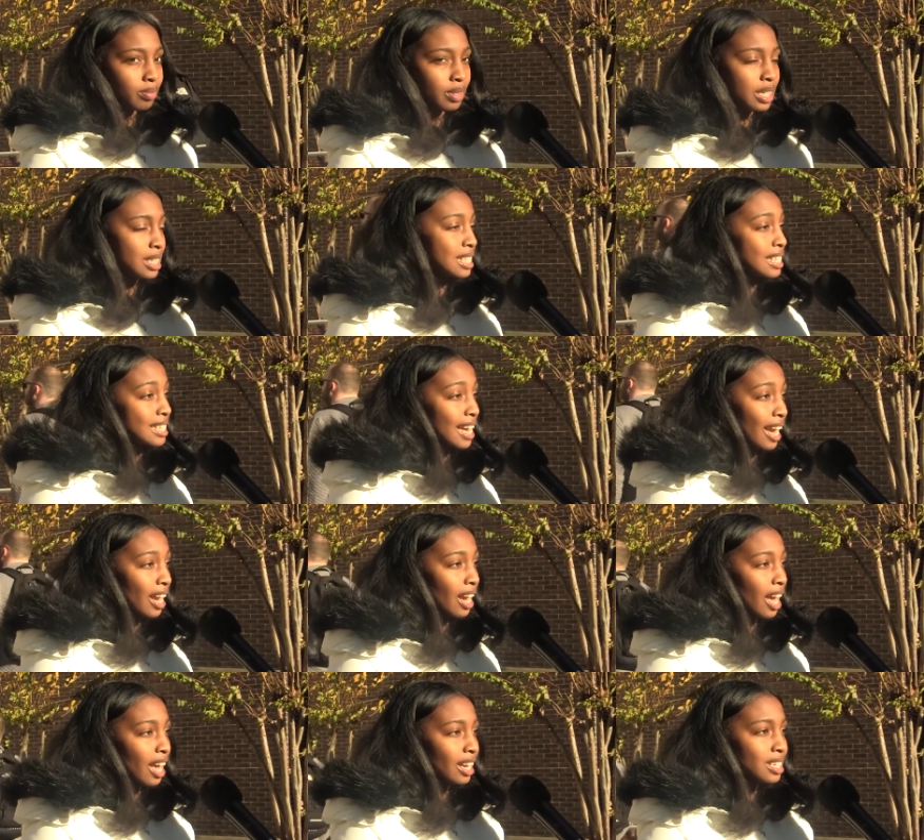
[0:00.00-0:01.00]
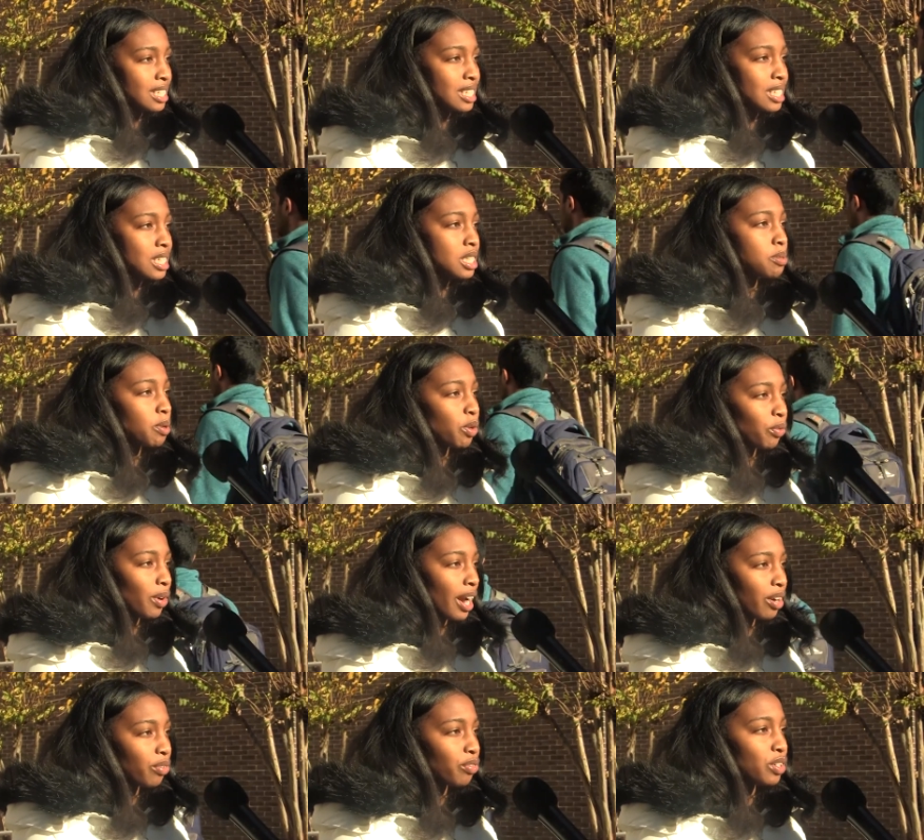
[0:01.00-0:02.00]
the state. And since it's been
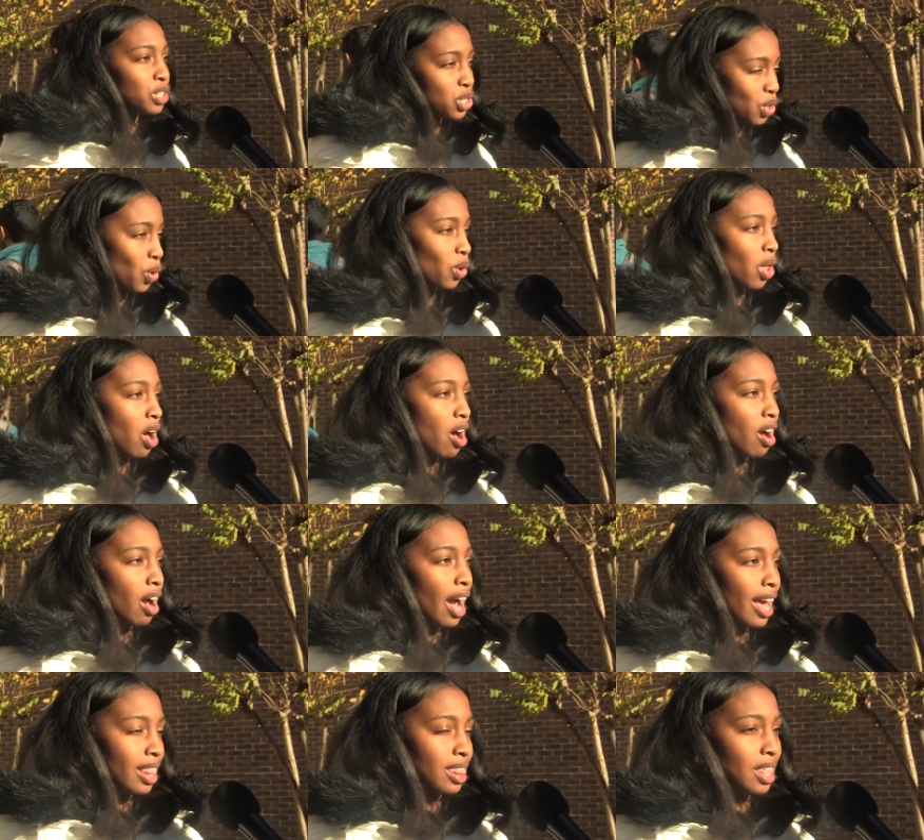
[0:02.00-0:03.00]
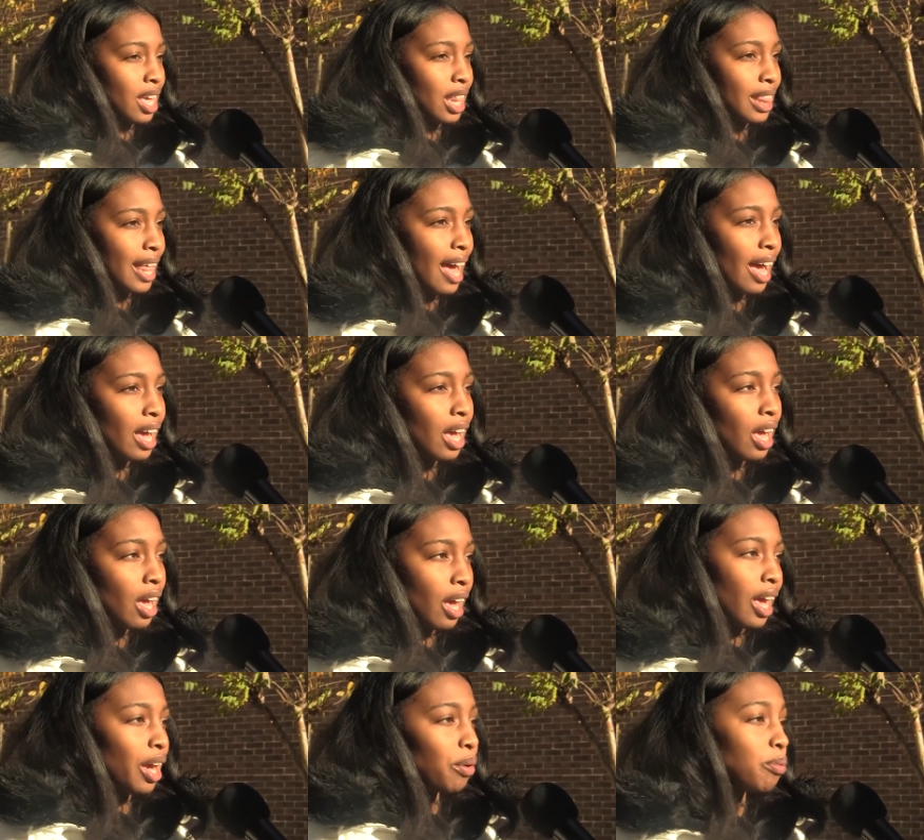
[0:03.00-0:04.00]
red for so long, I think that
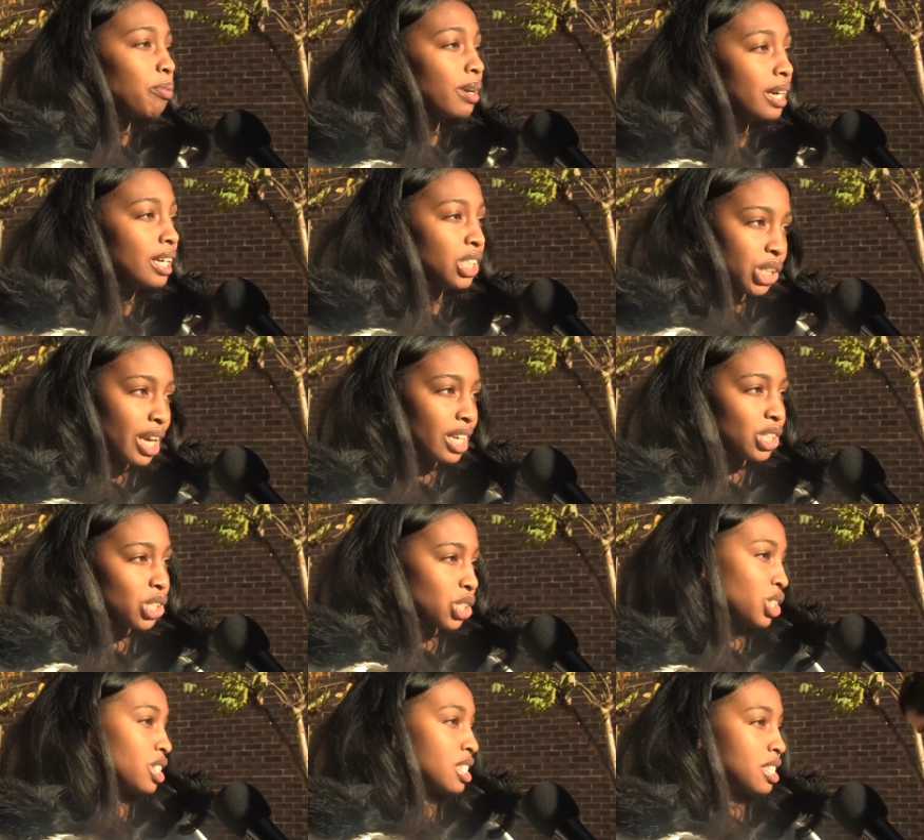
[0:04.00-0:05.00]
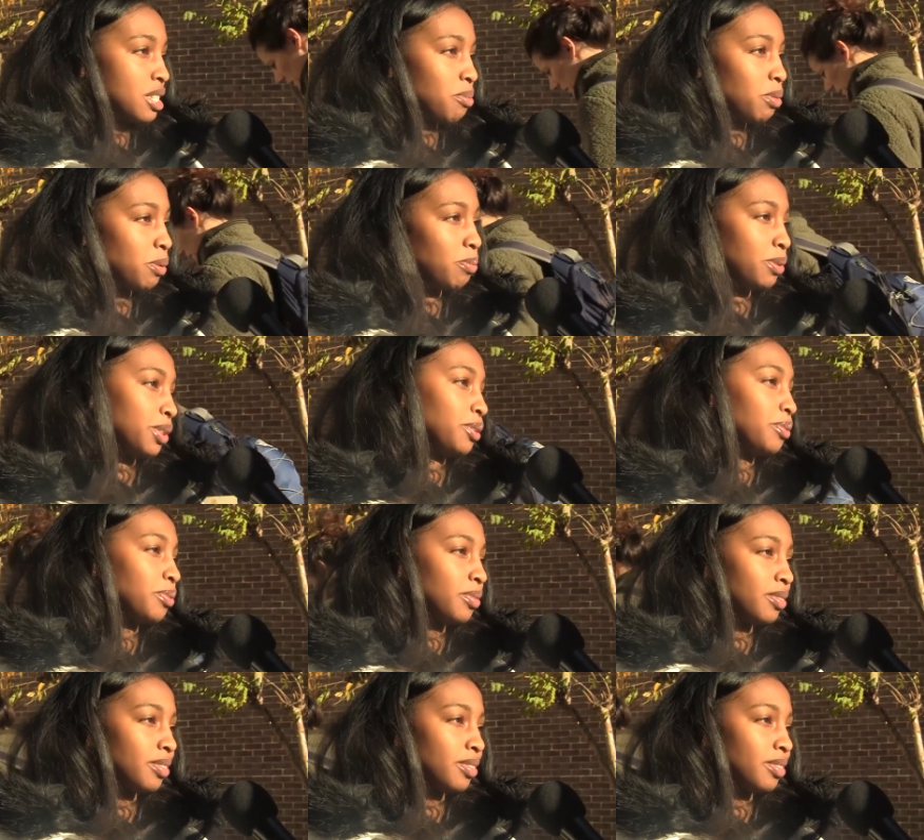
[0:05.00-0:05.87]
it would be a good change just to be blue.